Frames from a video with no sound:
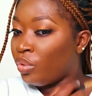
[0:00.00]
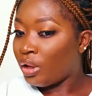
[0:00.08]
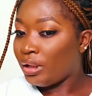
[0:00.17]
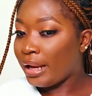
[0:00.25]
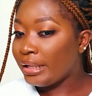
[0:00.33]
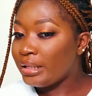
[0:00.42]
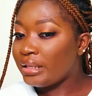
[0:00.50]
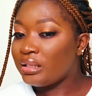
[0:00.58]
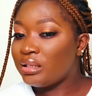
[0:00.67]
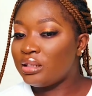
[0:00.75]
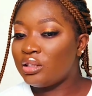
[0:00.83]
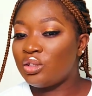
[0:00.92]
Like I said, this
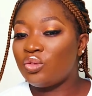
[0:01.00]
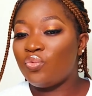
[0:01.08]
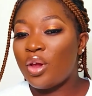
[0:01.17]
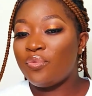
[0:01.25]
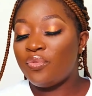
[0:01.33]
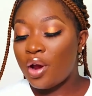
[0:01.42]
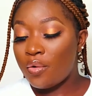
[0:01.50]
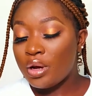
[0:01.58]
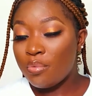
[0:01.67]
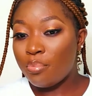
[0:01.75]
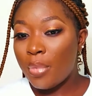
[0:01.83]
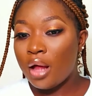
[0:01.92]
is a very
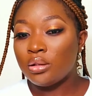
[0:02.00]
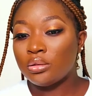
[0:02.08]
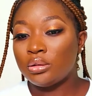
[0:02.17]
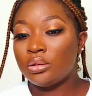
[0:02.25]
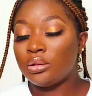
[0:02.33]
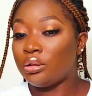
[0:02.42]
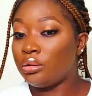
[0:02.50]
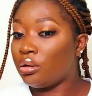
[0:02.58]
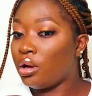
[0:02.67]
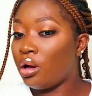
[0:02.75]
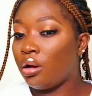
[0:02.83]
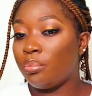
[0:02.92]
mild
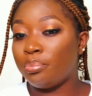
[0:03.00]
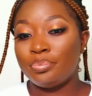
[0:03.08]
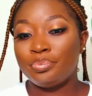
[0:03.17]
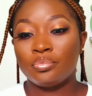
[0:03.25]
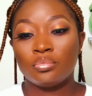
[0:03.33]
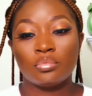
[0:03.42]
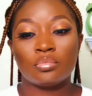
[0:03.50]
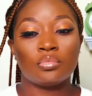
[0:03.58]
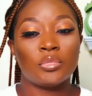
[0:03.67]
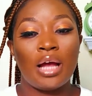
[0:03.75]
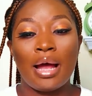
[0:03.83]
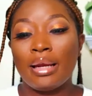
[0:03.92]

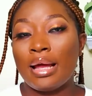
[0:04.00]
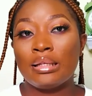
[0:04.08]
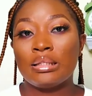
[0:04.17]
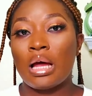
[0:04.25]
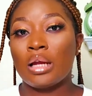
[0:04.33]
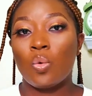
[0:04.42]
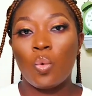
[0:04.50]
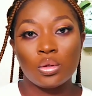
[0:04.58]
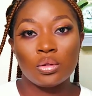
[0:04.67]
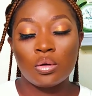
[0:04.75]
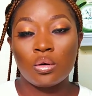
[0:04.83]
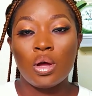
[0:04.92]
highlight and
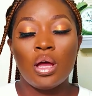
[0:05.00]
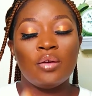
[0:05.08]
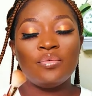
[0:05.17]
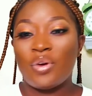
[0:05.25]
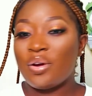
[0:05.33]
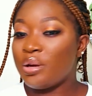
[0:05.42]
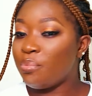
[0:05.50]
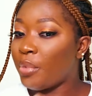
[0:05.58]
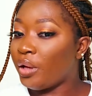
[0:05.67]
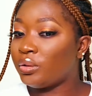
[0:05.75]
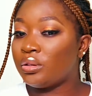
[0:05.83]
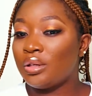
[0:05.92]
contour. Very
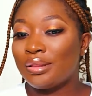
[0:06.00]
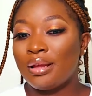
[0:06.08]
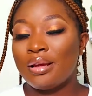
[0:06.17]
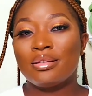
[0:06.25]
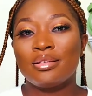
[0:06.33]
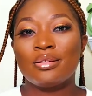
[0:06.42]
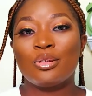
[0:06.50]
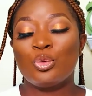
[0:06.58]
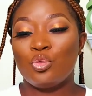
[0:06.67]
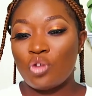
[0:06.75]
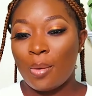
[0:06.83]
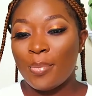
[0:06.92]
mild, nothing too
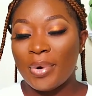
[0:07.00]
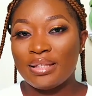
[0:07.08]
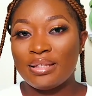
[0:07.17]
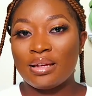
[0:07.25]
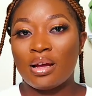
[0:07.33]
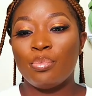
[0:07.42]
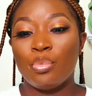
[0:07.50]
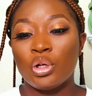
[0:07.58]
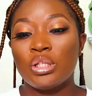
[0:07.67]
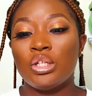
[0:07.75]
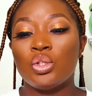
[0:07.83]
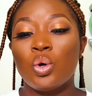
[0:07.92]
dramatic, but
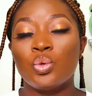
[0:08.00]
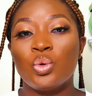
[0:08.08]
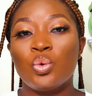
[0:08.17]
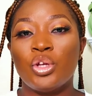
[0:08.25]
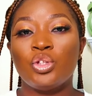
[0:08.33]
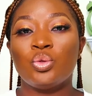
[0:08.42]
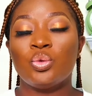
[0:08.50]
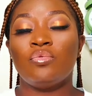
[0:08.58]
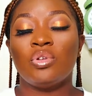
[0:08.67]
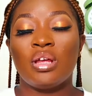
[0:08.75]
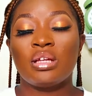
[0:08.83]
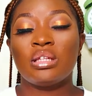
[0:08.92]
it's also going to give
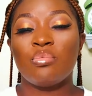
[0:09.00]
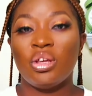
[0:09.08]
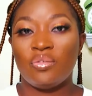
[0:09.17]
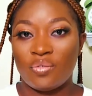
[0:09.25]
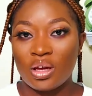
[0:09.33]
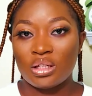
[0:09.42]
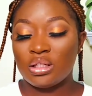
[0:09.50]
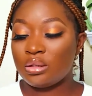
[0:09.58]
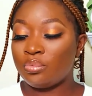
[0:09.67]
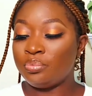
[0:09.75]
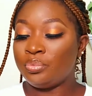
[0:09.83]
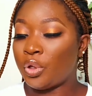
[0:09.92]
you that same effect.
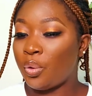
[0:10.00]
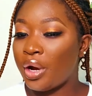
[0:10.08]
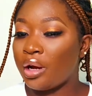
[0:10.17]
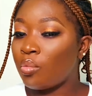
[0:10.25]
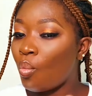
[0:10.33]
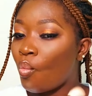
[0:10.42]
All right.